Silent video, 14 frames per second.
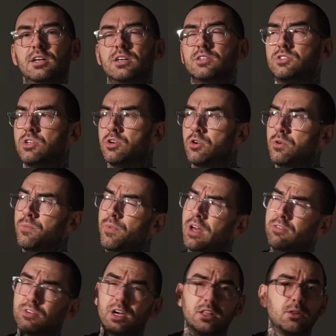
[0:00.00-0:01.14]
So
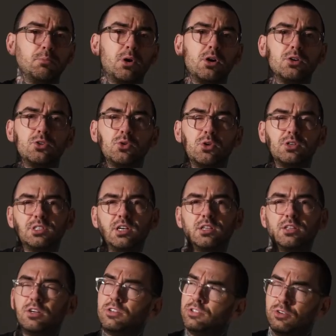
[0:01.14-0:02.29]
I've got the barn doors on
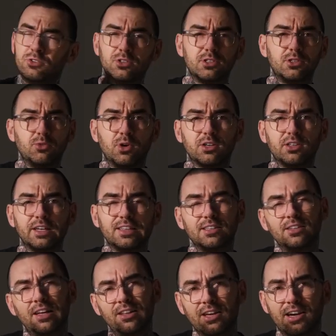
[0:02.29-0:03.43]
there. Don't look directly at the
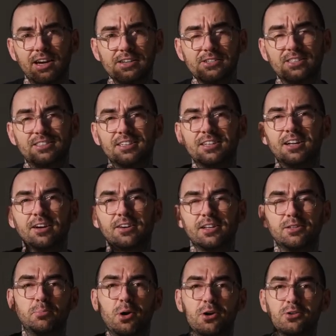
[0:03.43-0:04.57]
light like I just did. I got the
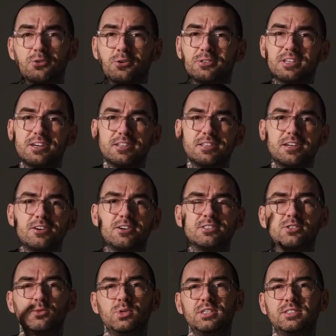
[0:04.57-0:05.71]
barn doors on there,
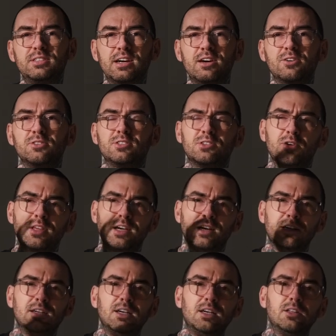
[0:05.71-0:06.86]
squeezed down so
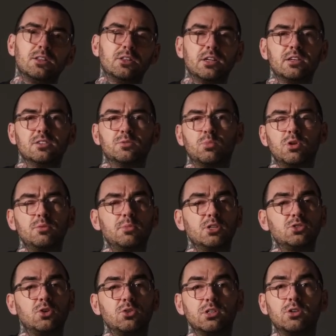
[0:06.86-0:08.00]
that the light is pretty much
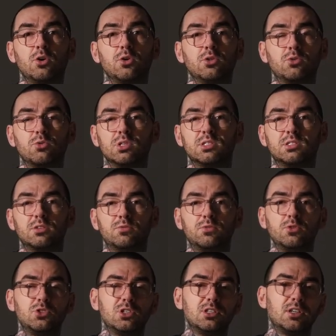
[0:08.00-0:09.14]
only going through this
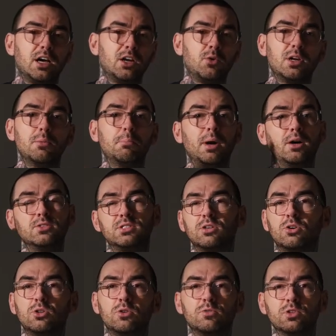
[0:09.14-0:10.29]
diffusion. I don't want it bouncing
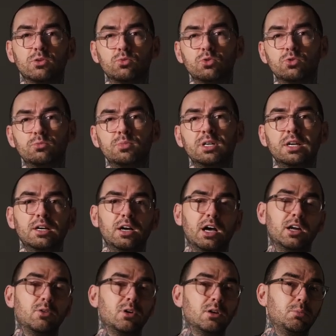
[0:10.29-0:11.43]
all over the room. I
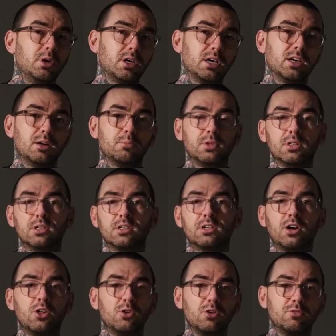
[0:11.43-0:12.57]
don't want it picking up the
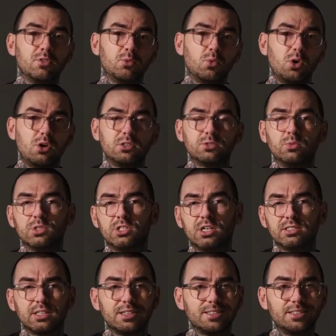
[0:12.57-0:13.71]
color of the walls, which has
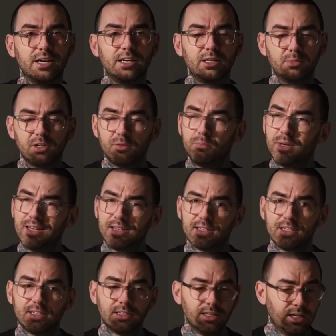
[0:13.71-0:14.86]
like a tiny bit of pink in
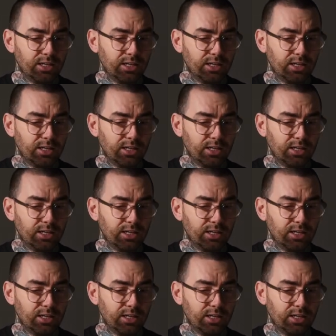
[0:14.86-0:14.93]
it.